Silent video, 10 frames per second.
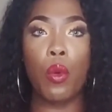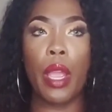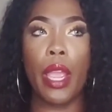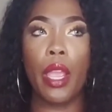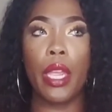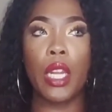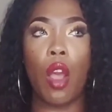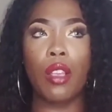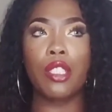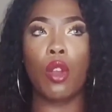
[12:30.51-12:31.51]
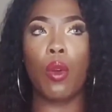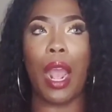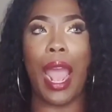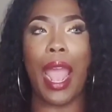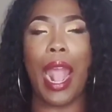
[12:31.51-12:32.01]
and also
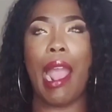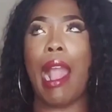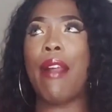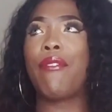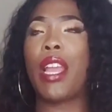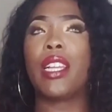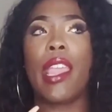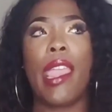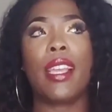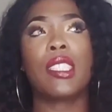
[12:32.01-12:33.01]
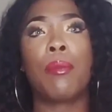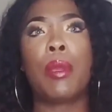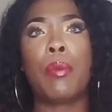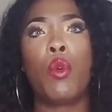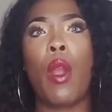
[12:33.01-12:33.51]
I finally had some
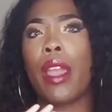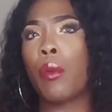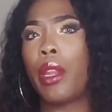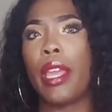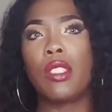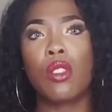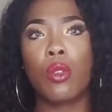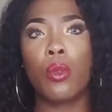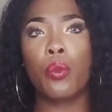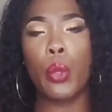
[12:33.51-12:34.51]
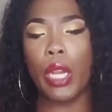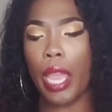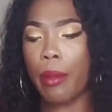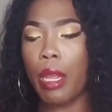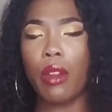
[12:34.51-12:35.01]
people who I can relate to when it
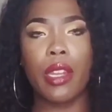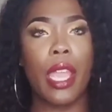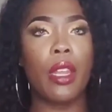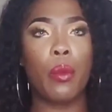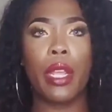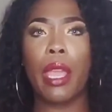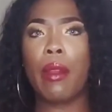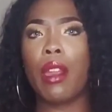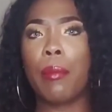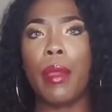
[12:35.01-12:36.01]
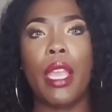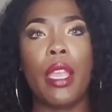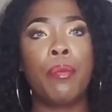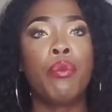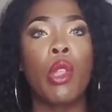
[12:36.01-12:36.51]
came down to dating, when it came down to men,